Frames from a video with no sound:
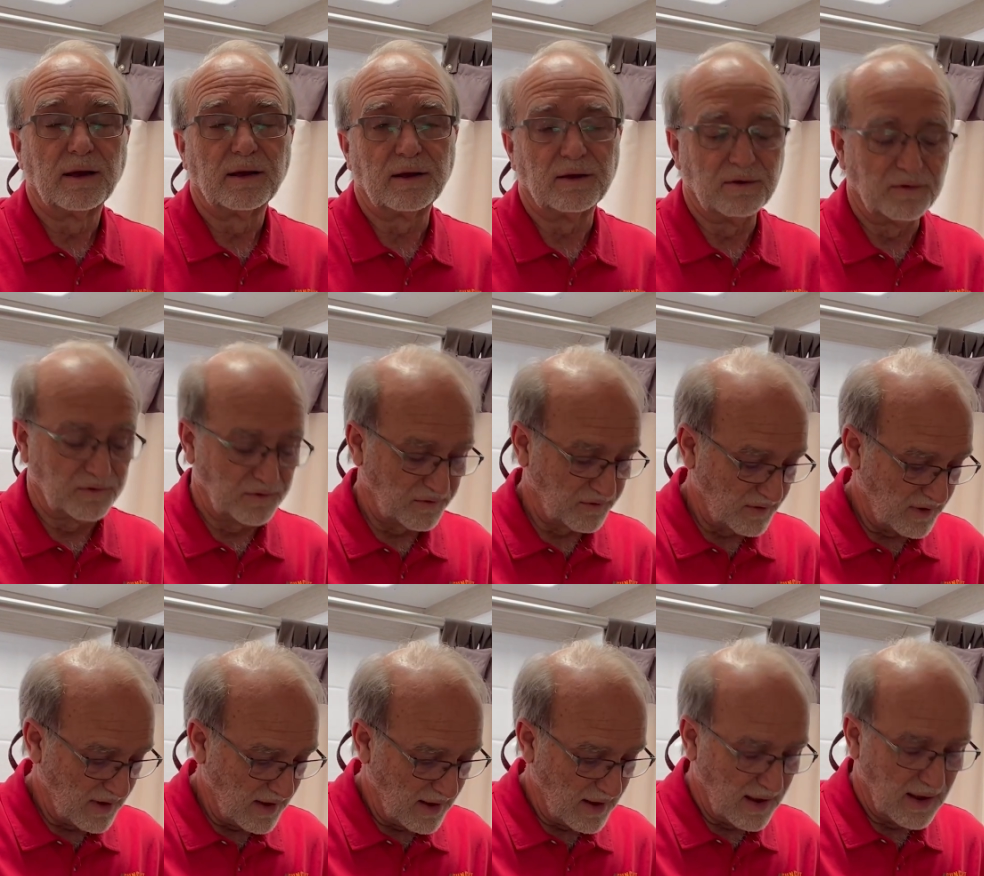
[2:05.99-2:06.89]
Because
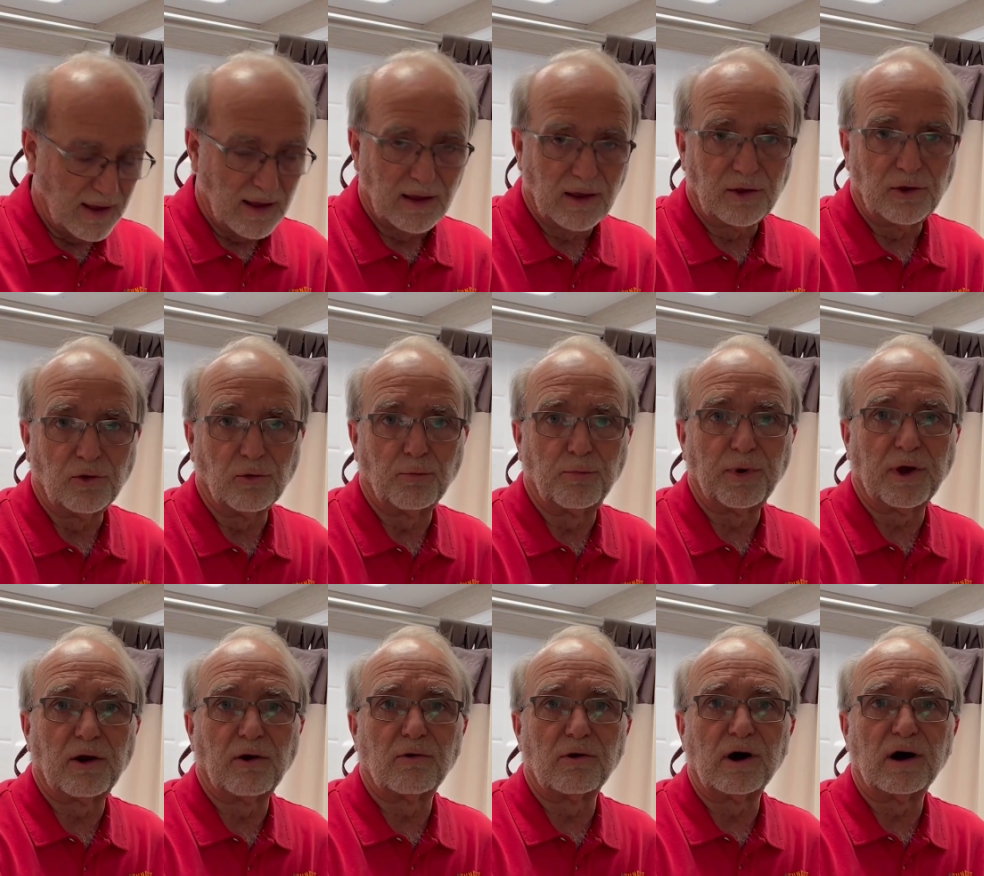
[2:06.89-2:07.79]
you're
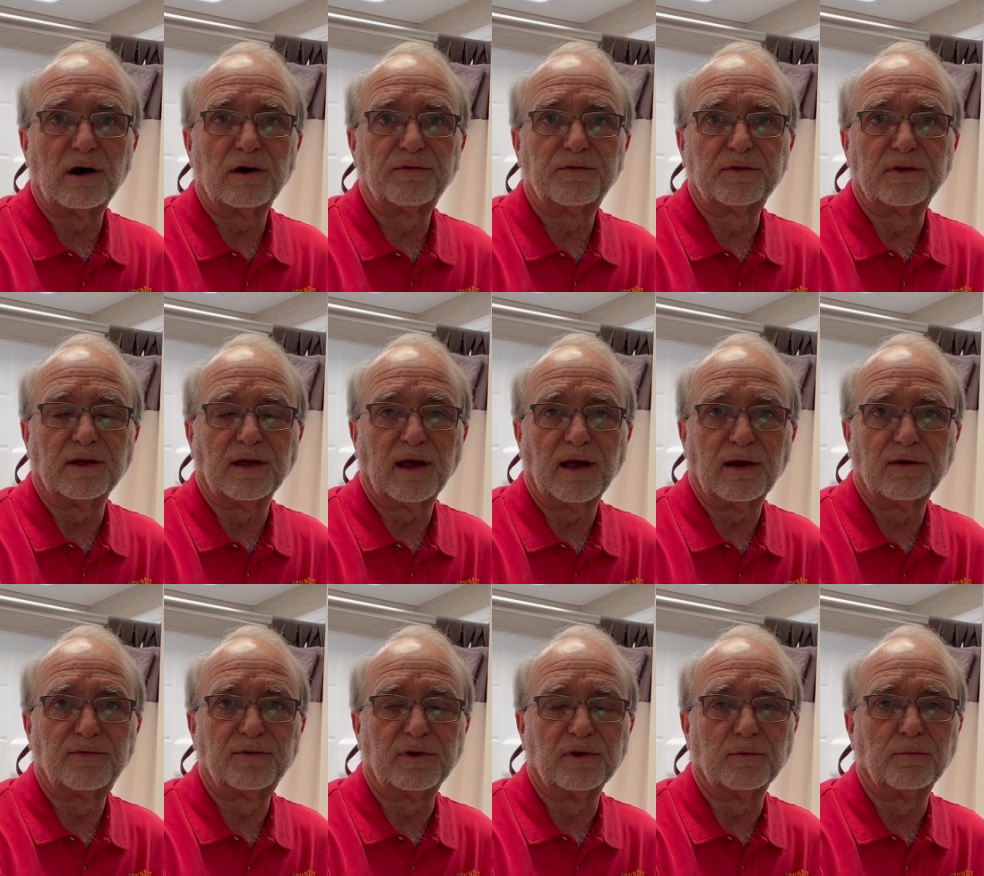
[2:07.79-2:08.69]
better off to
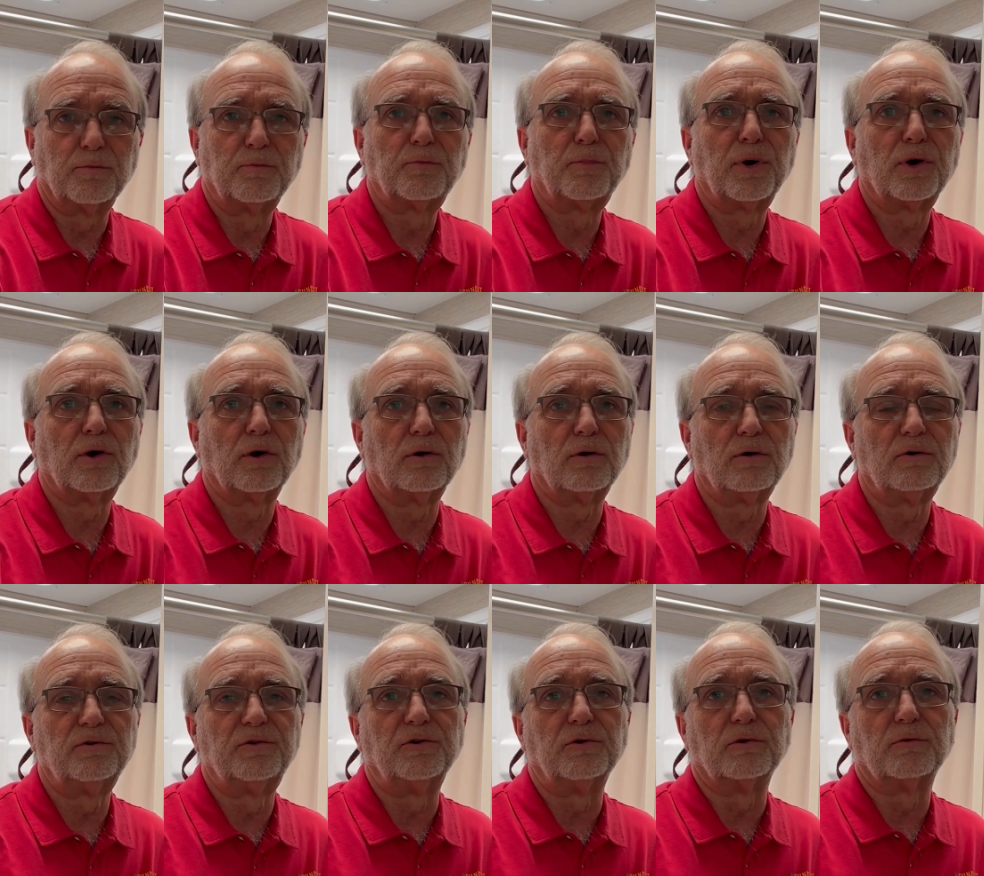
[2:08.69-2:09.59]
have to
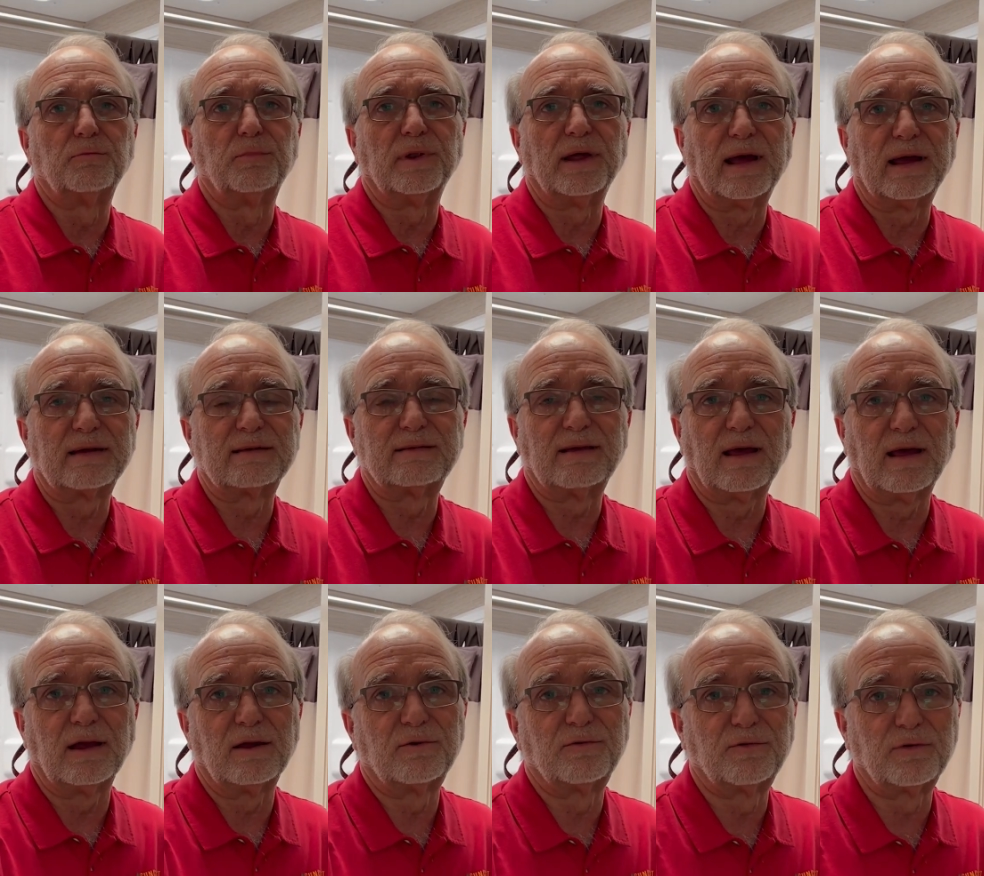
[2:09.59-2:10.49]
purge your black
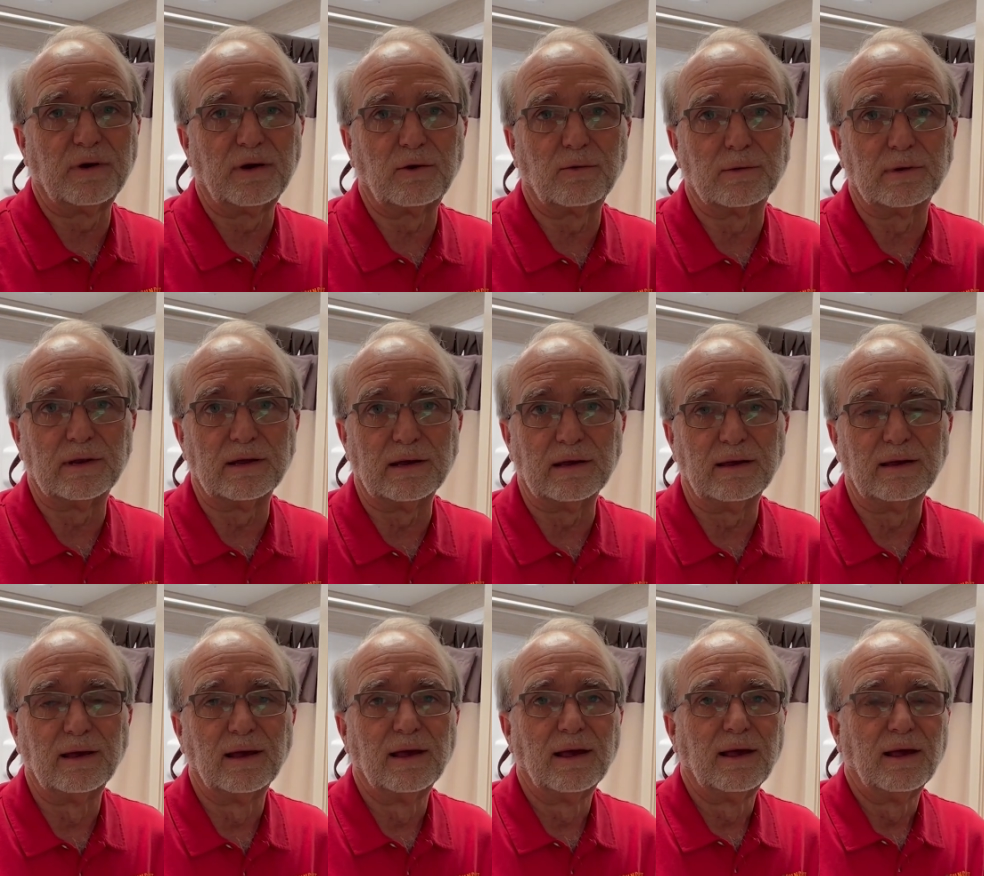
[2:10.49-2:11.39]
tank frequently
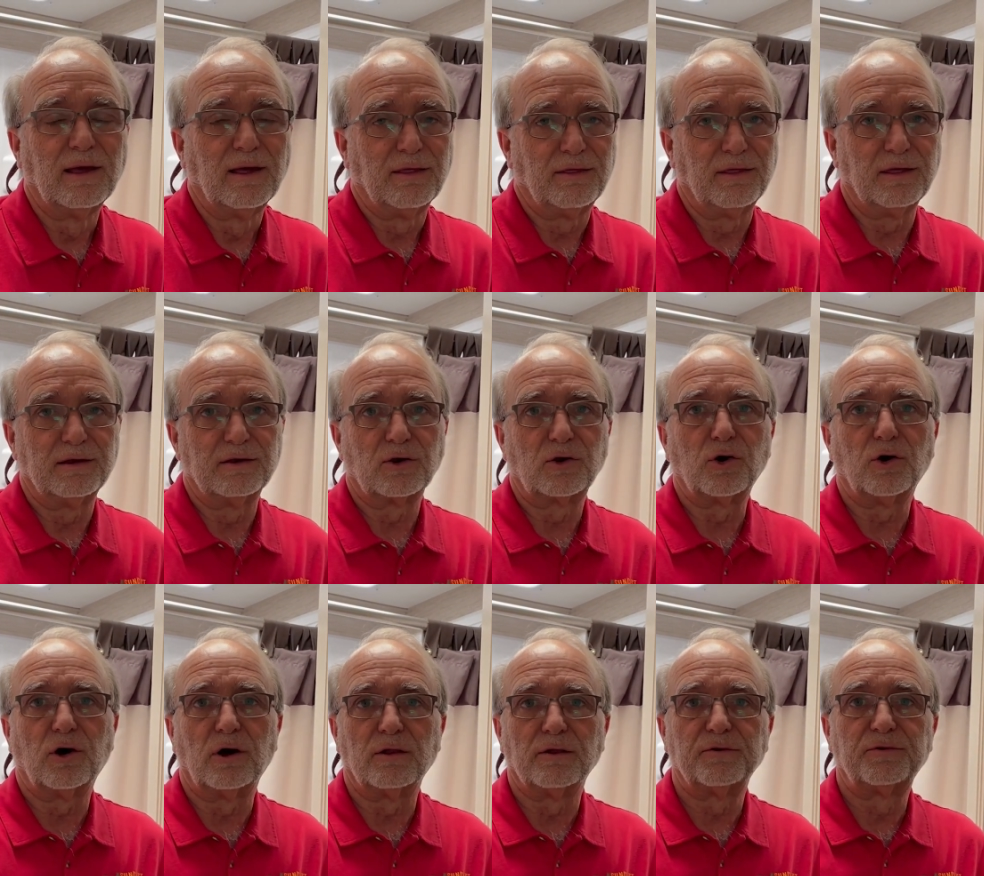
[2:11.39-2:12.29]
than to
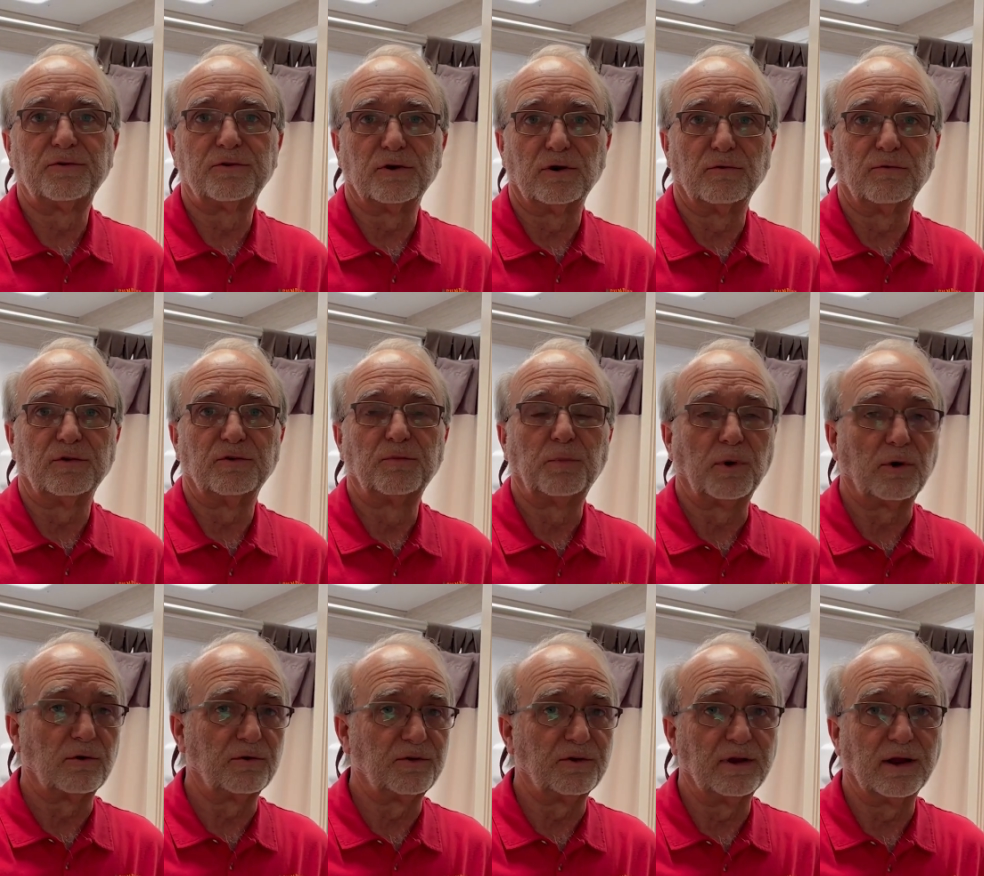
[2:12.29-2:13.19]
call a service
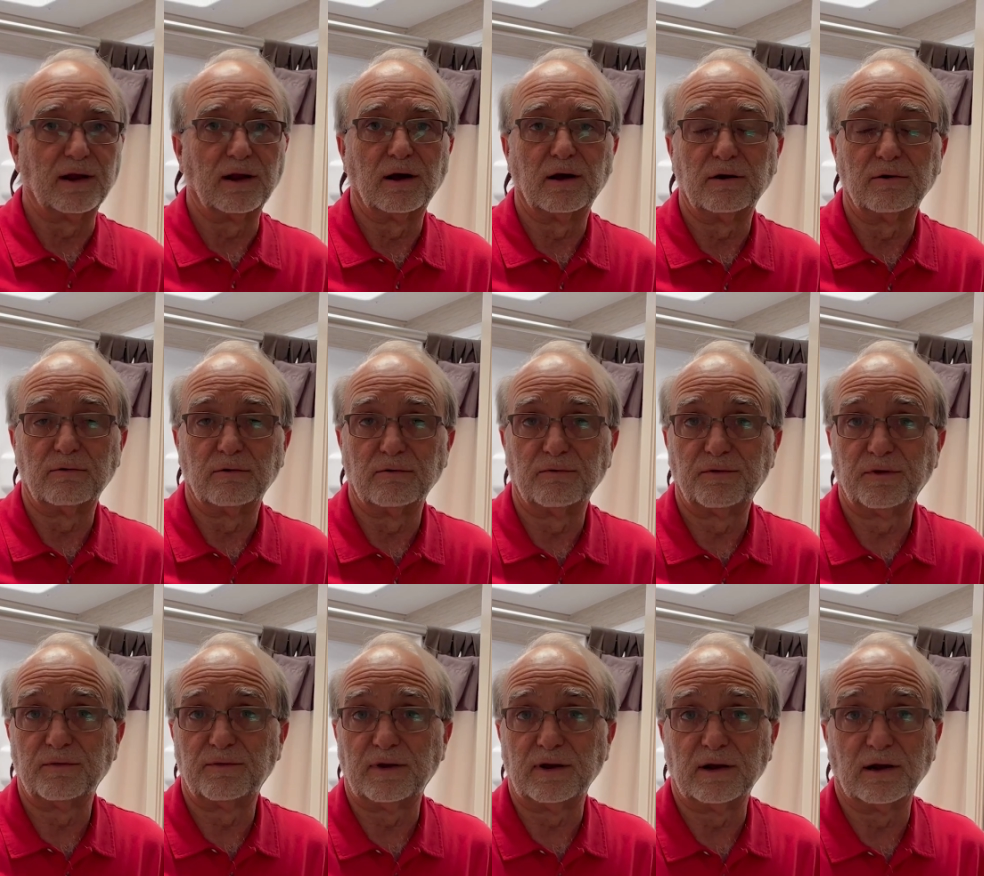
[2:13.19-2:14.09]
person at
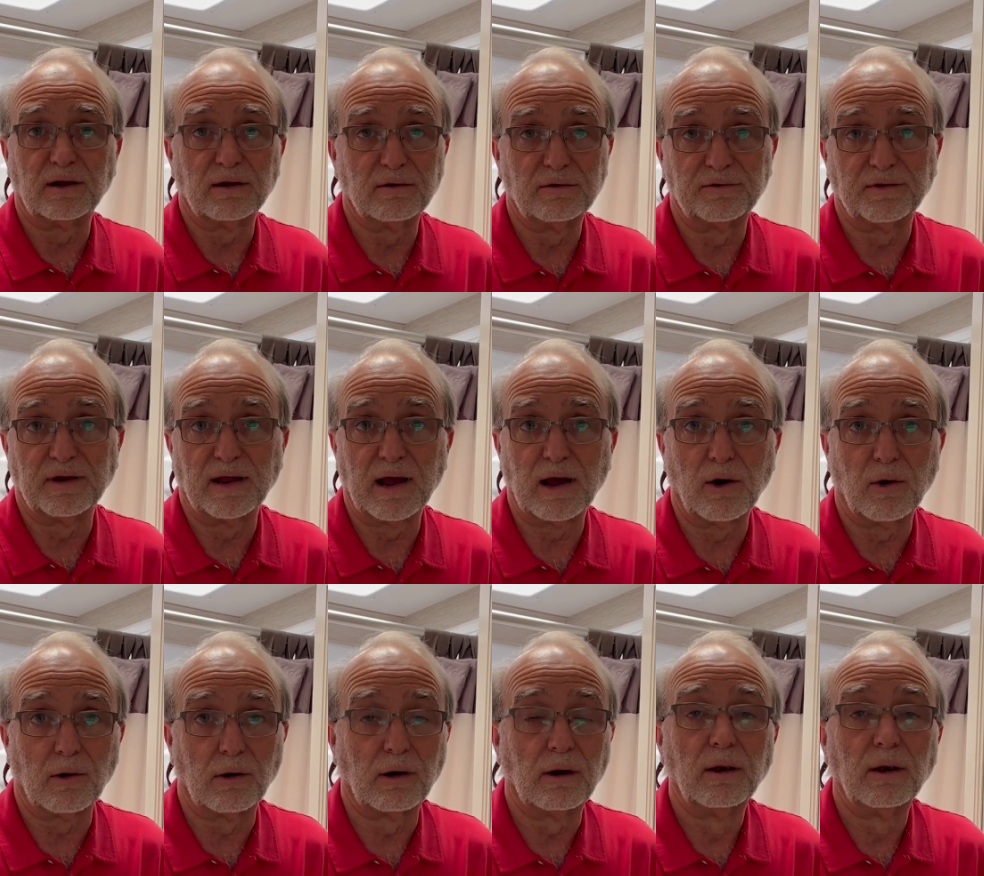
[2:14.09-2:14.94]
$150 an hour